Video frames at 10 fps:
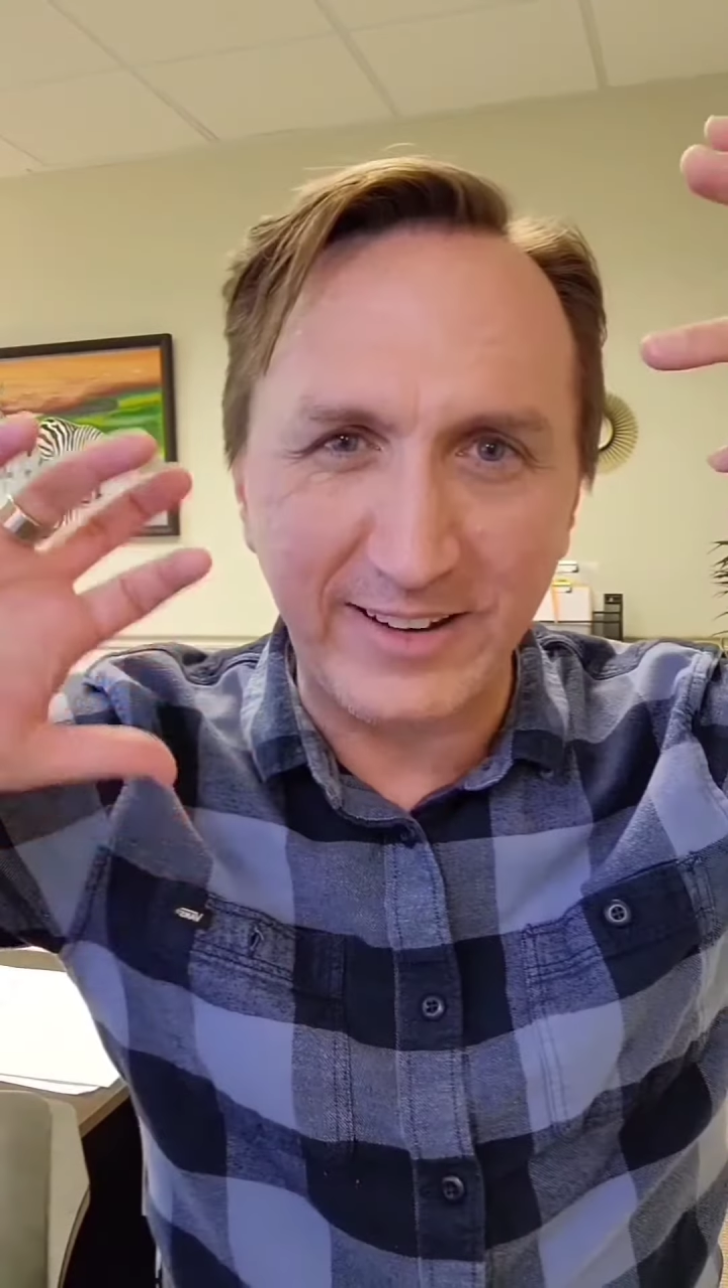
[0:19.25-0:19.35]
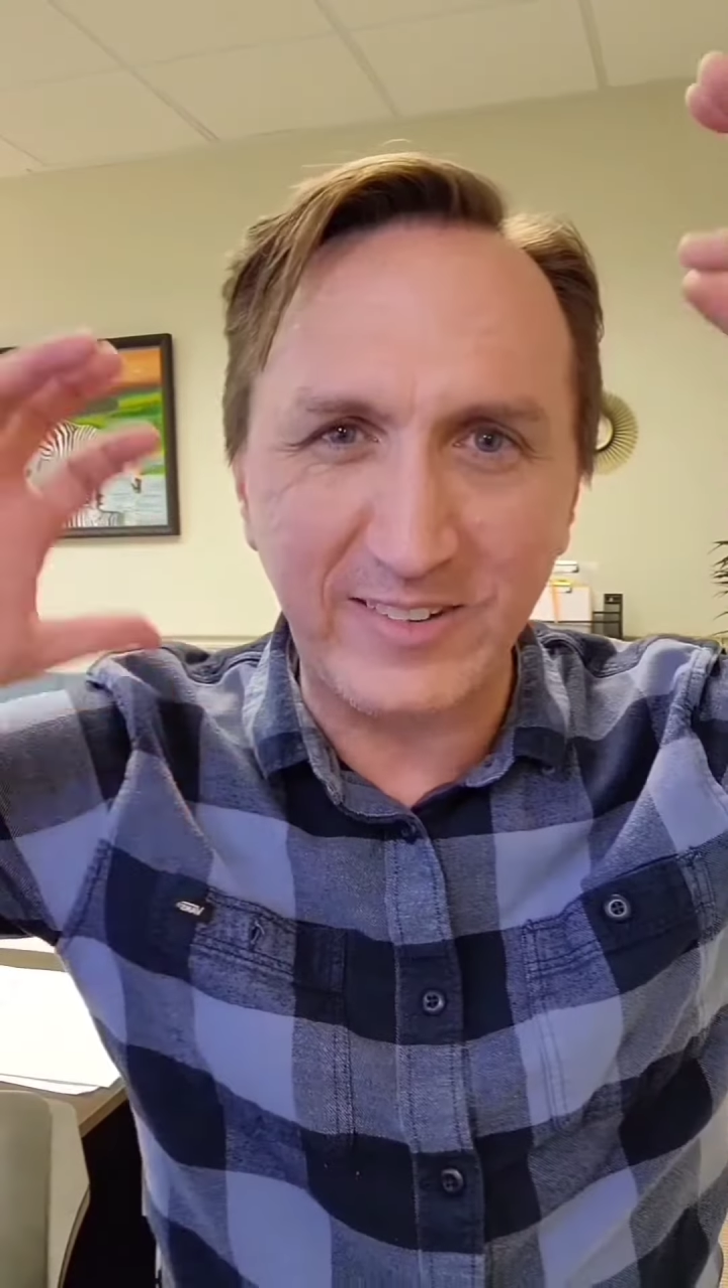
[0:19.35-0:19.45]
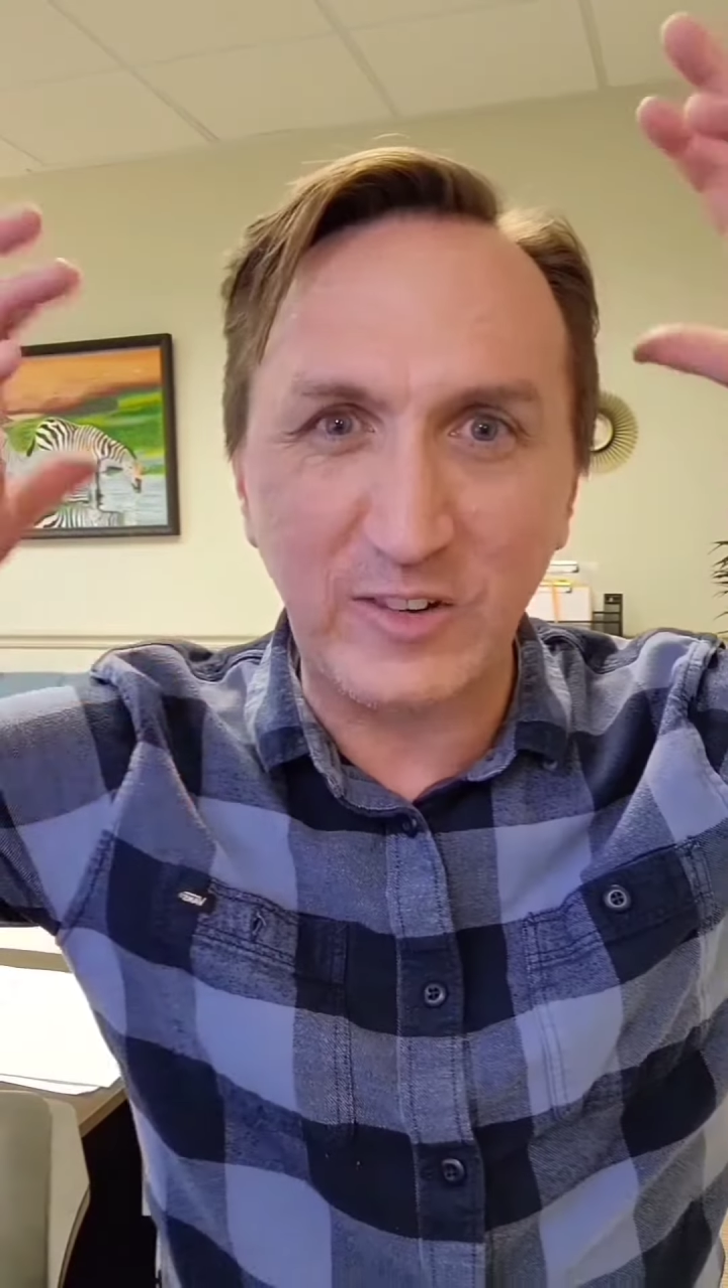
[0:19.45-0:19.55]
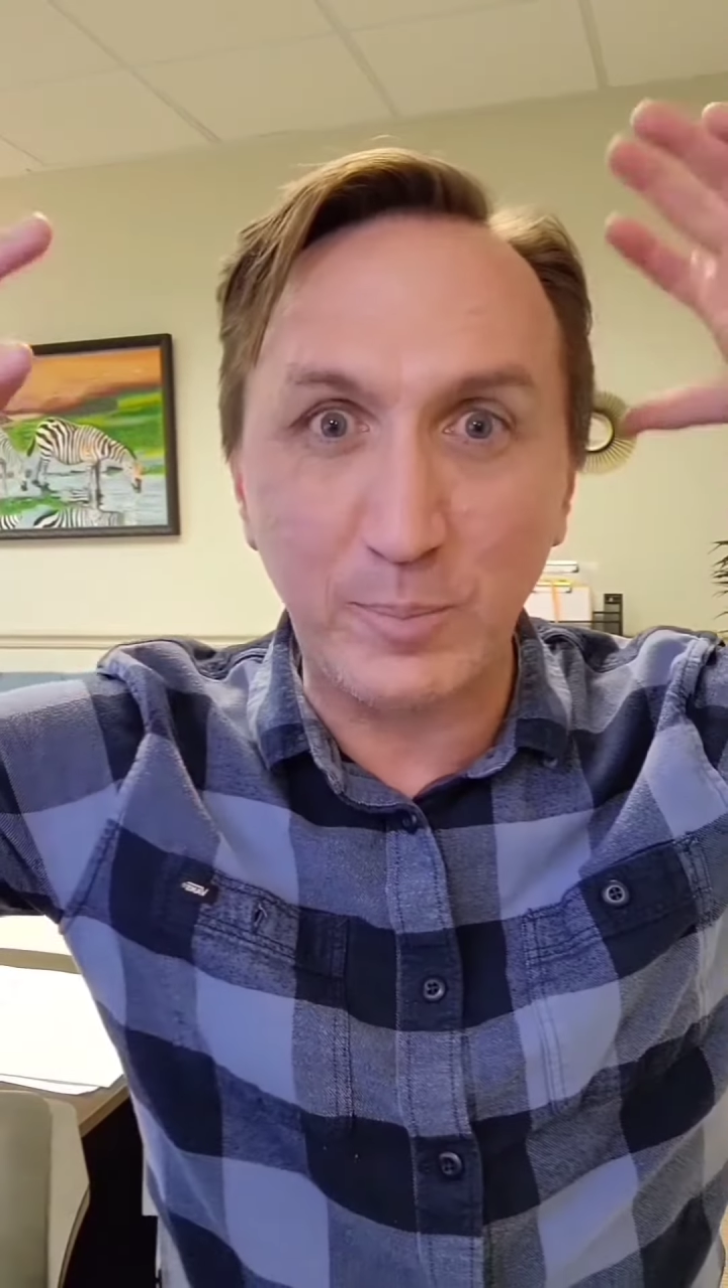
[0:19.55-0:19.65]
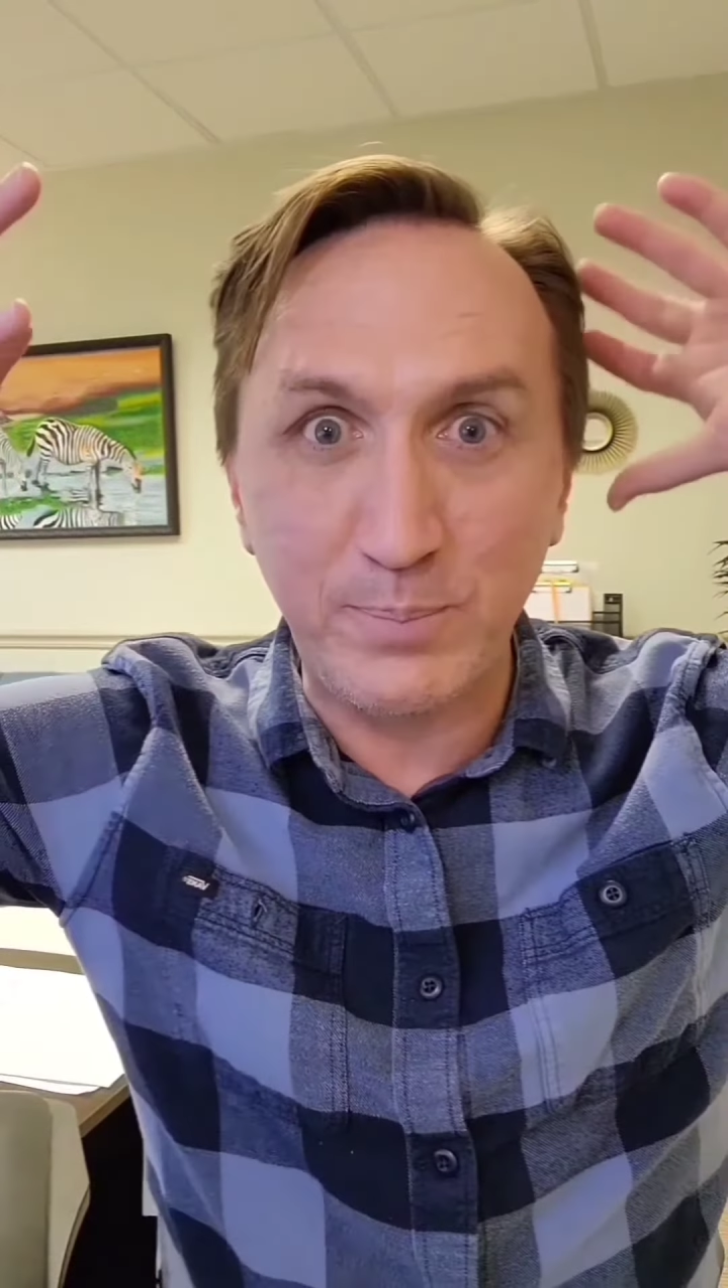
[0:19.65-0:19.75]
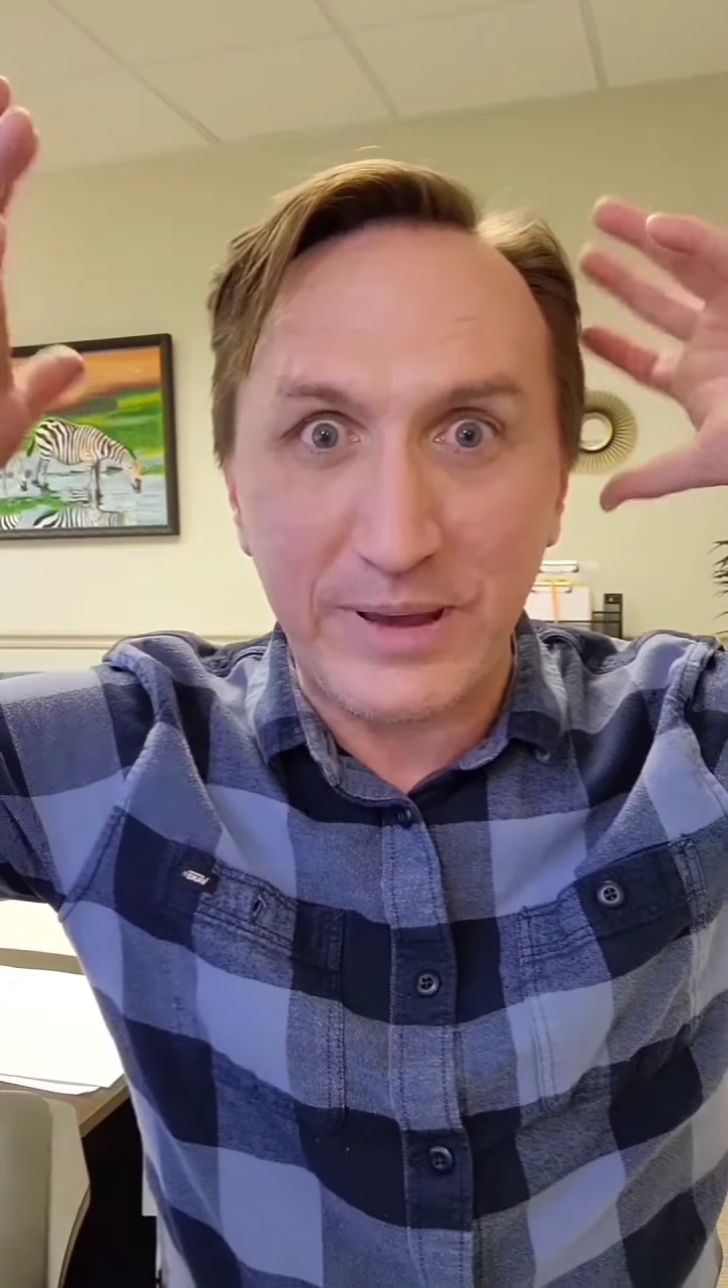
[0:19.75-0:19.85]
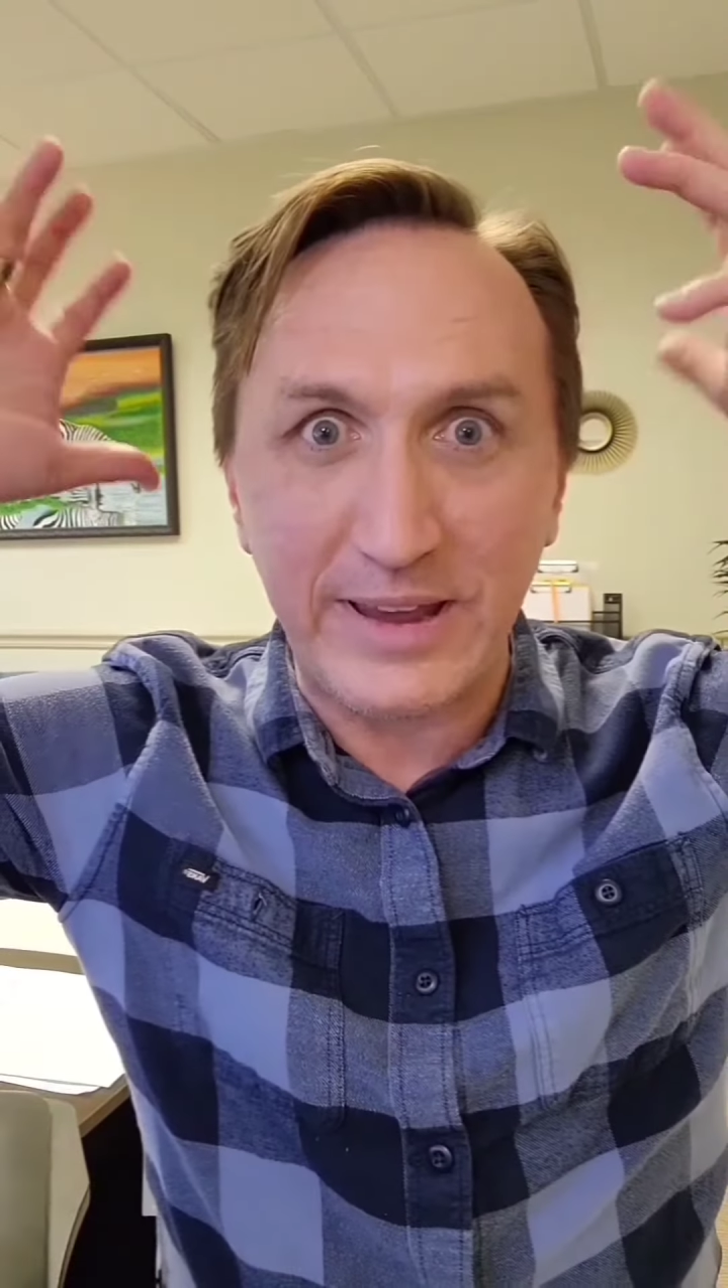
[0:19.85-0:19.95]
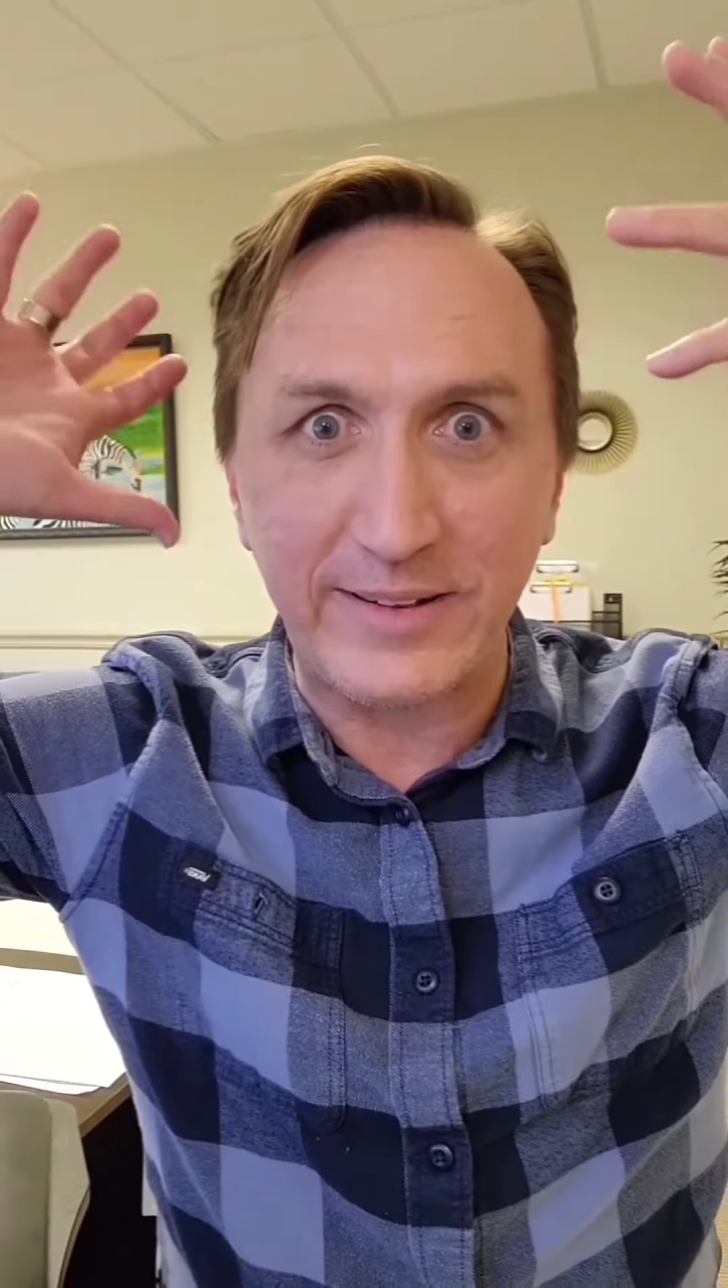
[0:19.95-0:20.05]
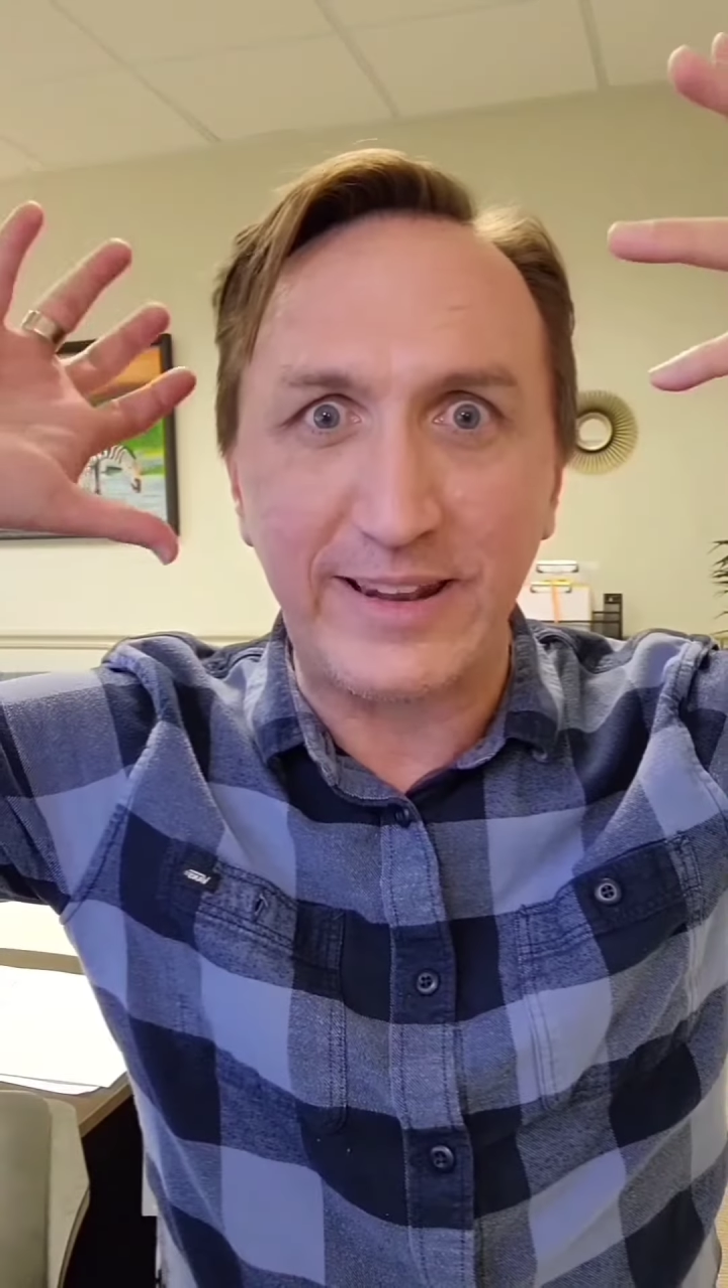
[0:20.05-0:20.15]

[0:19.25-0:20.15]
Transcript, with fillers: spin,